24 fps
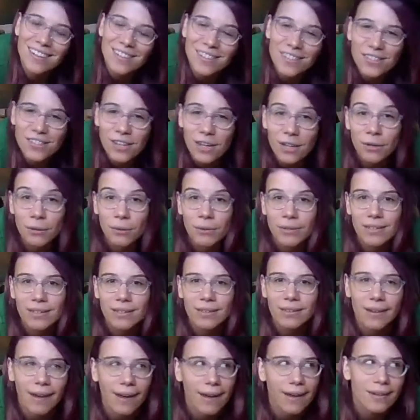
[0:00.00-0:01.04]
So
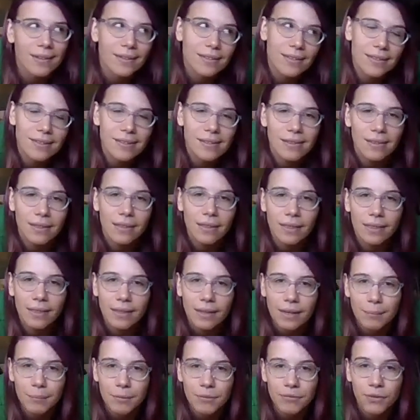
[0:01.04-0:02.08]
today, since the
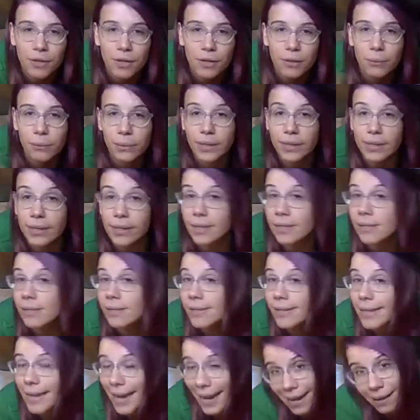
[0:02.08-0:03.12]
theme of our week
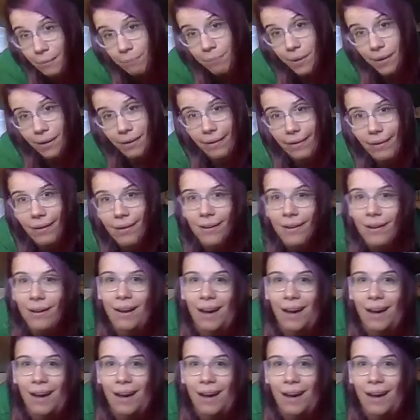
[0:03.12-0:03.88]
is camping,